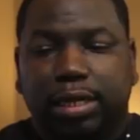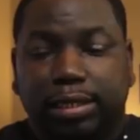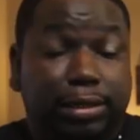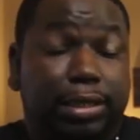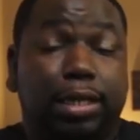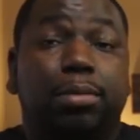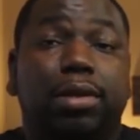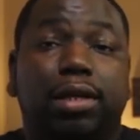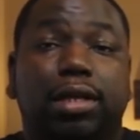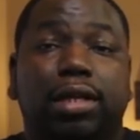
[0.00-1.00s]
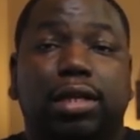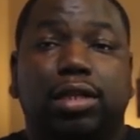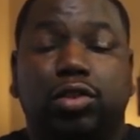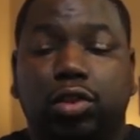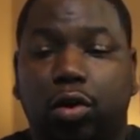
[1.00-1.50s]
It's deep.
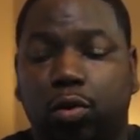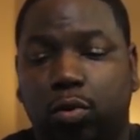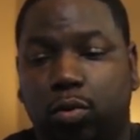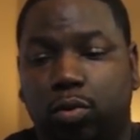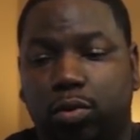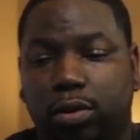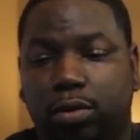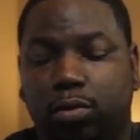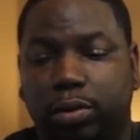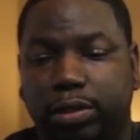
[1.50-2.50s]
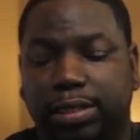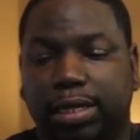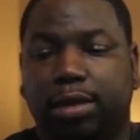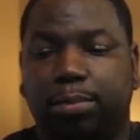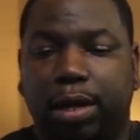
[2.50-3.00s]
So when you
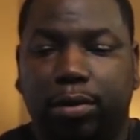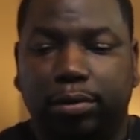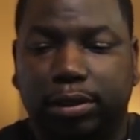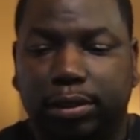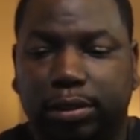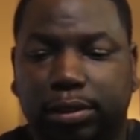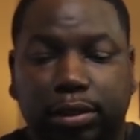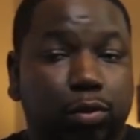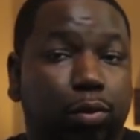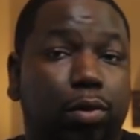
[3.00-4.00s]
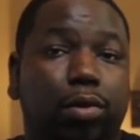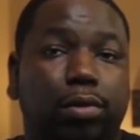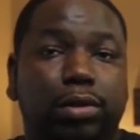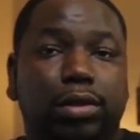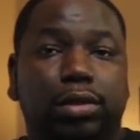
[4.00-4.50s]
think about this
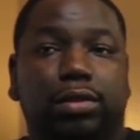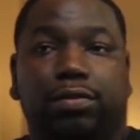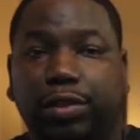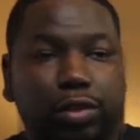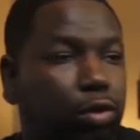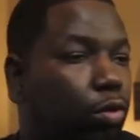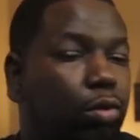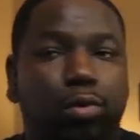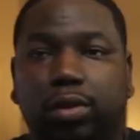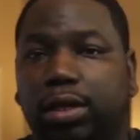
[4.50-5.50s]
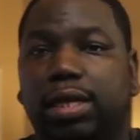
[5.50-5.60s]
world, physical,